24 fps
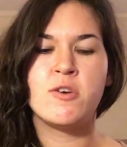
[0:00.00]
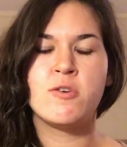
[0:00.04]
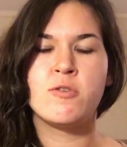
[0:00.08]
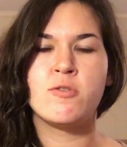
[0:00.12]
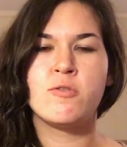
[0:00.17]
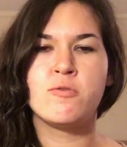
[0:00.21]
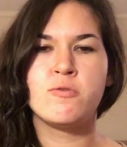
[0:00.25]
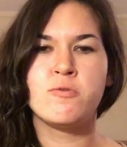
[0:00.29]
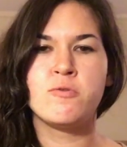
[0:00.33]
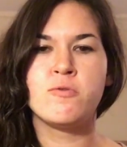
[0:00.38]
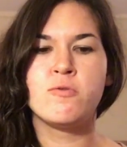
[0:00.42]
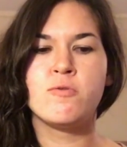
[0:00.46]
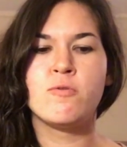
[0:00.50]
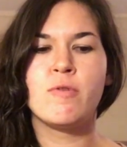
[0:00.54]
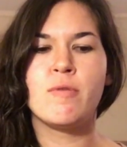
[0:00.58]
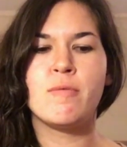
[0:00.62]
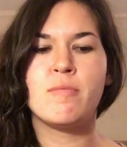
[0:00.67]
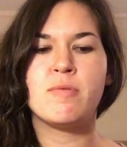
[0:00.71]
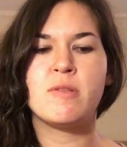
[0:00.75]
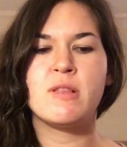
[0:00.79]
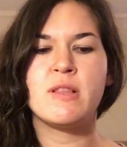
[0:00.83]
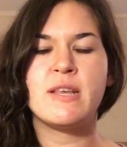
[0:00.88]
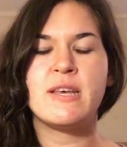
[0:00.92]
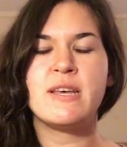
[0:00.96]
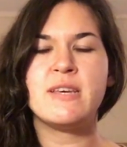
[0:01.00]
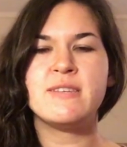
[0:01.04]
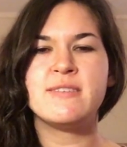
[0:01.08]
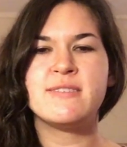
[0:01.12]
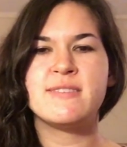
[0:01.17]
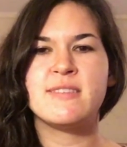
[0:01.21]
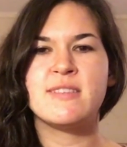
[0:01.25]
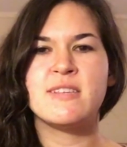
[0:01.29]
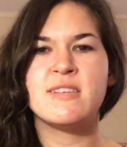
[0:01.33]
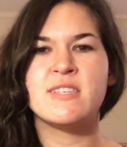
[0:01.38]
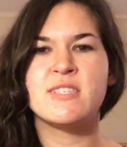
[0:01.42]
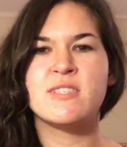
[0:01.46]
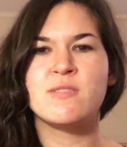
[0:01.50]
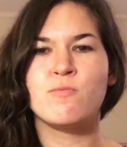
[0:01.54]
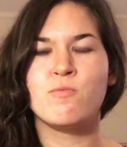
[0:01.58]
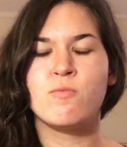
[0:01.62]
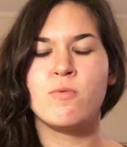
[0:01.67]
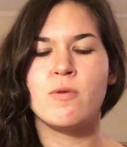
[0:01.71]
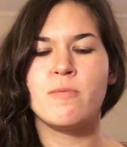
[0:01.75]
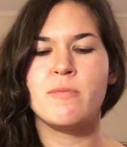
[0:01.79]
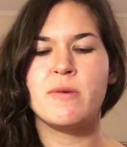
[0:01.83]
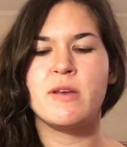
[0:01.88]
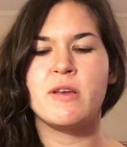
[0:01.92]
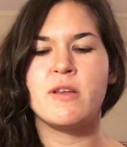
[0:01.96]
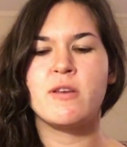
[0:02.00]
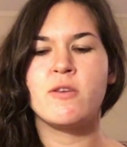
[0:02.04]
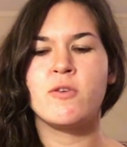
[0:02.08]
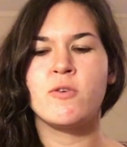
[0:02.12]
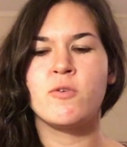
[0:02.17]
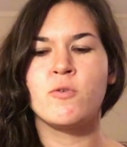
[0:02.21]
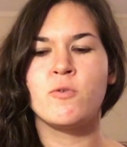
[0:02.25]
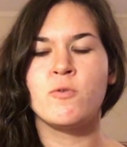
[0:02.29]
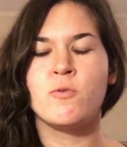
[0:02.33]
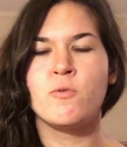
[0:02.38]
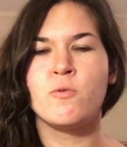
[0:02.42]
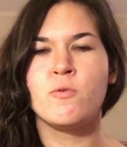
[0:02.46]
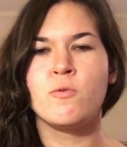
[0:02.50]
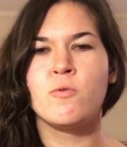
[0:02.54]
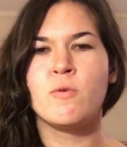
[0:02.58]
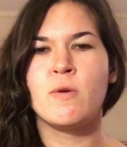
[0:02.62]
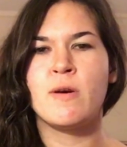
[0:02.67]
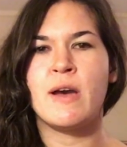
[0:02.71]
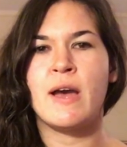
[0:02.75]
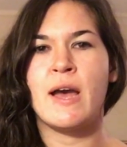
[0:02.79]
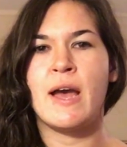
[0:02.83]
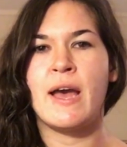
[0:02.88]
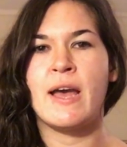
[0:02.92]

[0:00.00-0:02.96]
who plays this woman who,